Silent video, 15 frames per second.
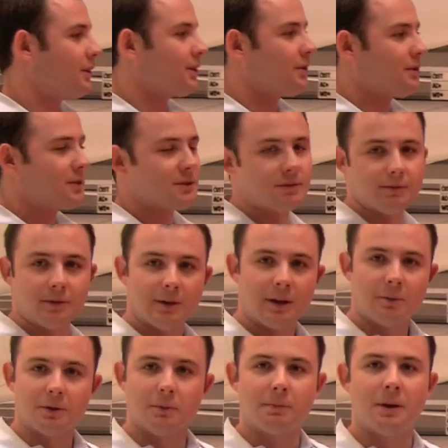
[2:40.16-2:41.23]
do is
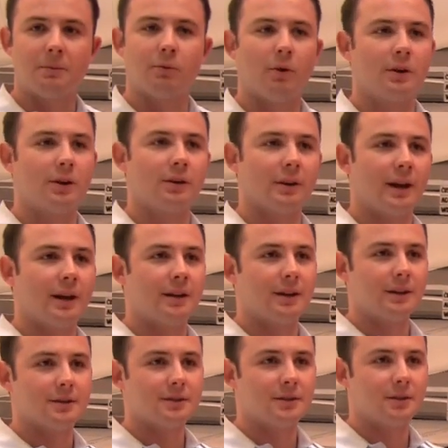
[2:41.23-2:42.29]
able to pinpoint your
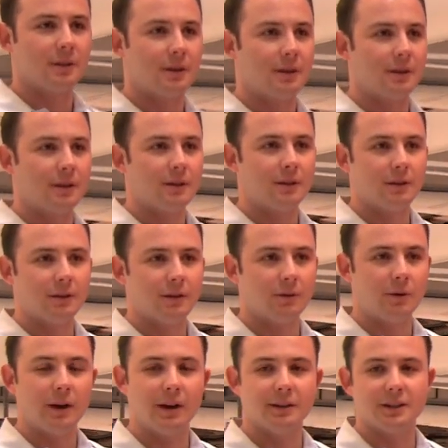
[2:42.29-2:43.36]
landings
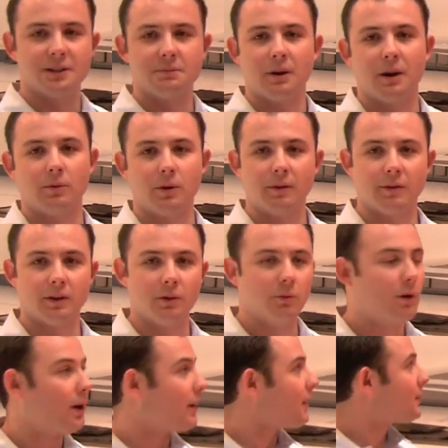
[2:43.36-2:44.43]
right on the spot wherever you want